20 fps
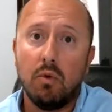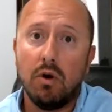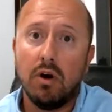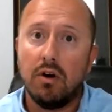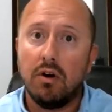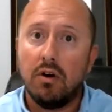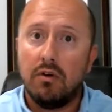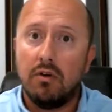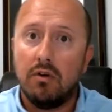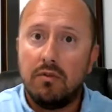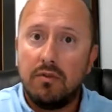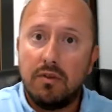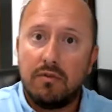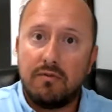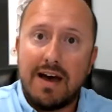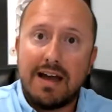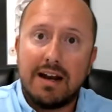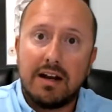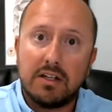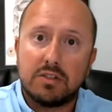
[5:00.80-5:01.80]
where the
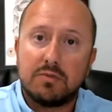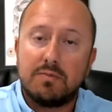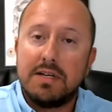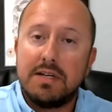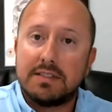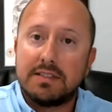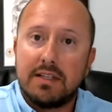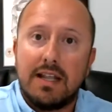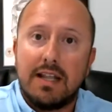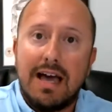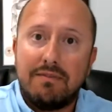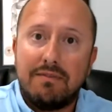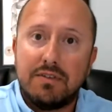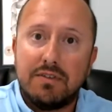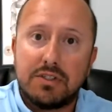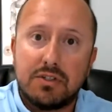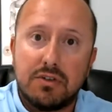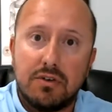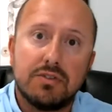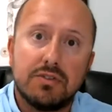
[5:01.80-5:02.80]
final expense of life
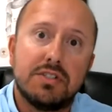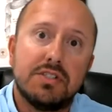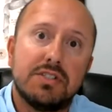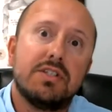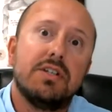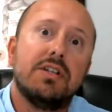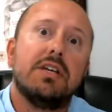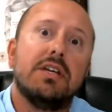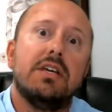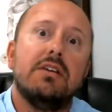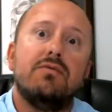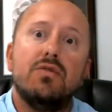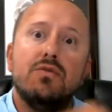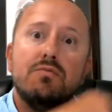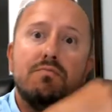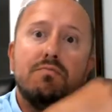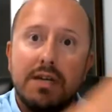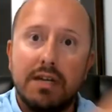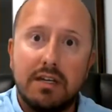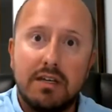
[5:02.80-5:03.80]
insurance is going to give you
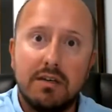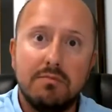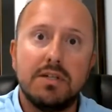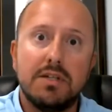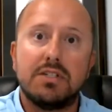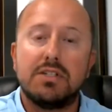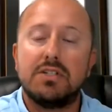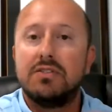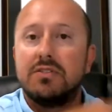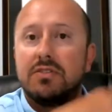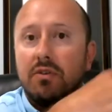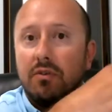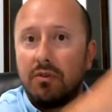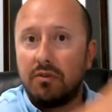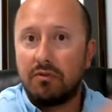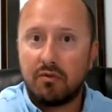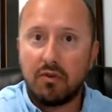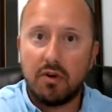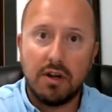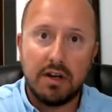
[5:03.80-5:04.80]
big commissions on
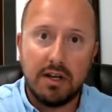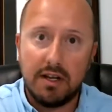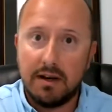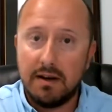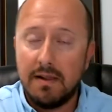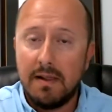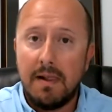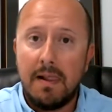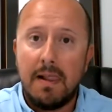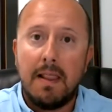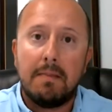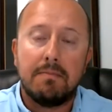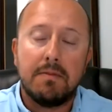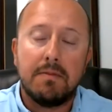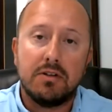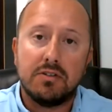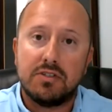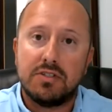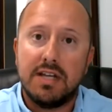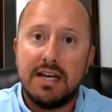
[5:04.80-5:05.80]
the front end.
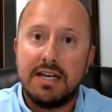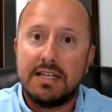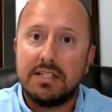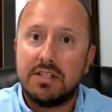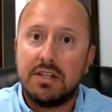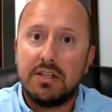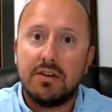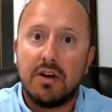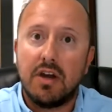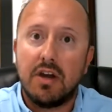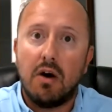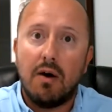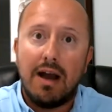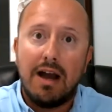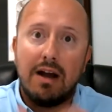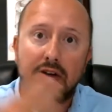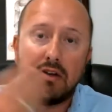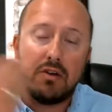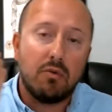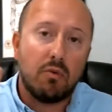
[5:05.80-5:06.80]
There's days that you go
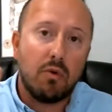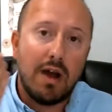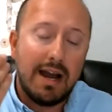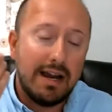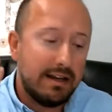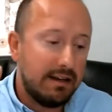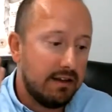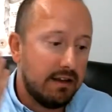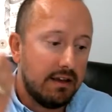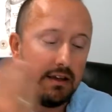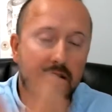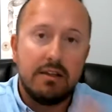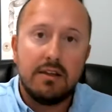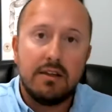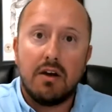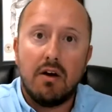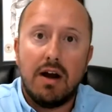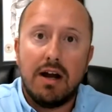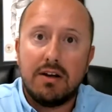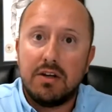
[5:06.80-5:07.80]
out, you write, you
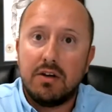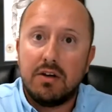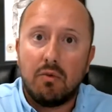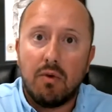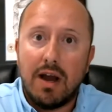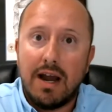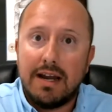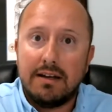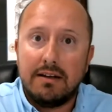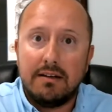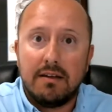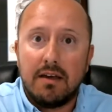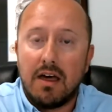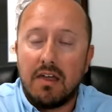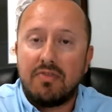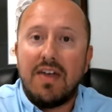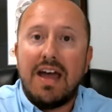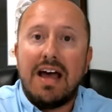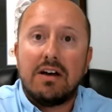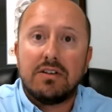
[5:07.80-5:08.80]
go out and you write
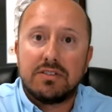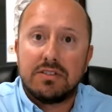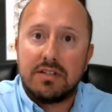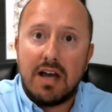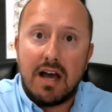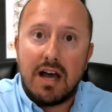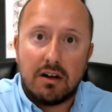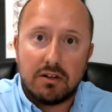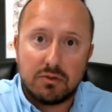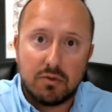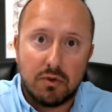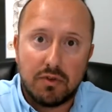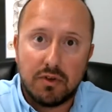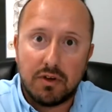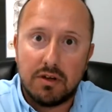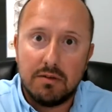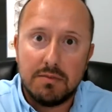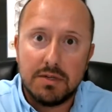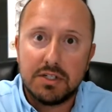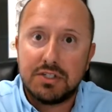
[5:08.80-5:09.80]
$1,000 worth of
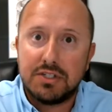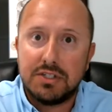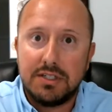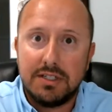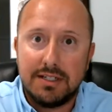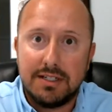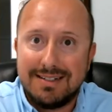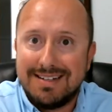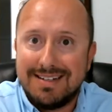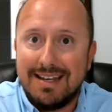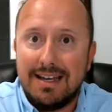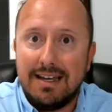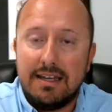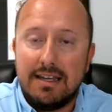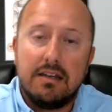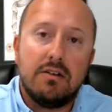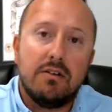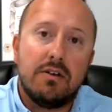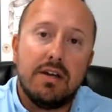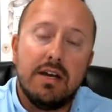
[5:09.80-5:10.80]
commission in a day.
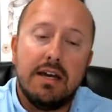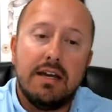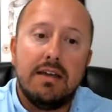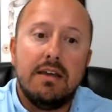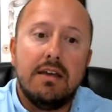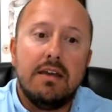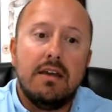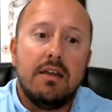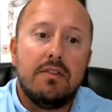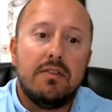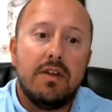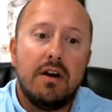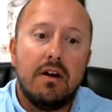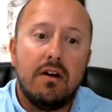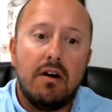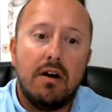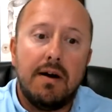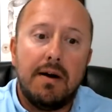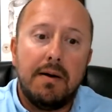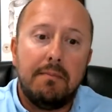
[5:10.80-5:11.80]
Okay.
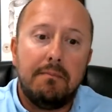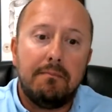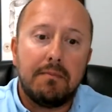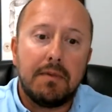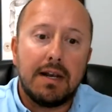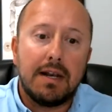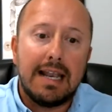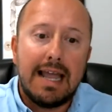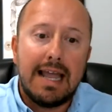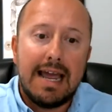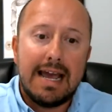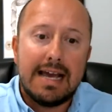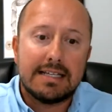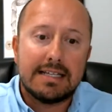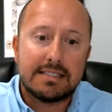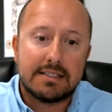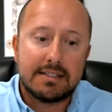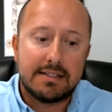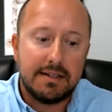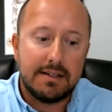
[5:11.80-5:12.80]
There,
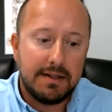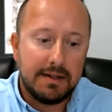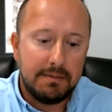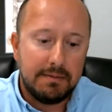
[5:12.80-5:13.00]
last